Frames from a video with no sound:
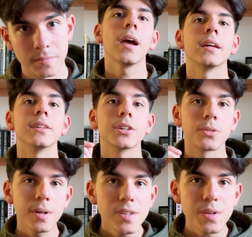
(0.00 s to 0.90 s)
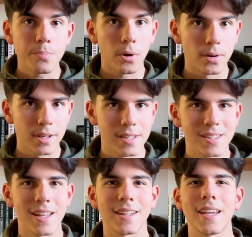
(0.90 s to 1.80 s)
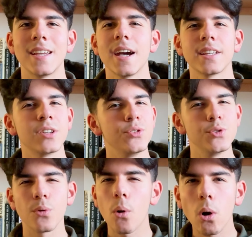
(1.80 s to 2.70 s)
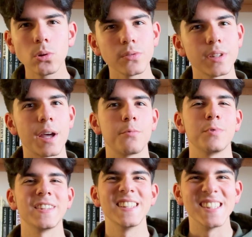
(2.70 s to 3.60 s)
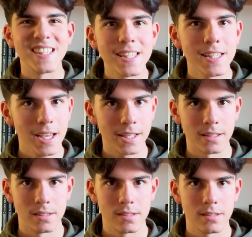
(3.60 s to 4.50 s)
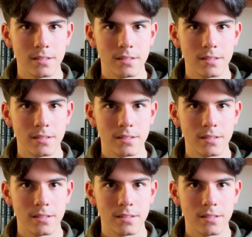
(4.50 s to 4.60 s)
And the crazy part is that AI can do all of that within seconds.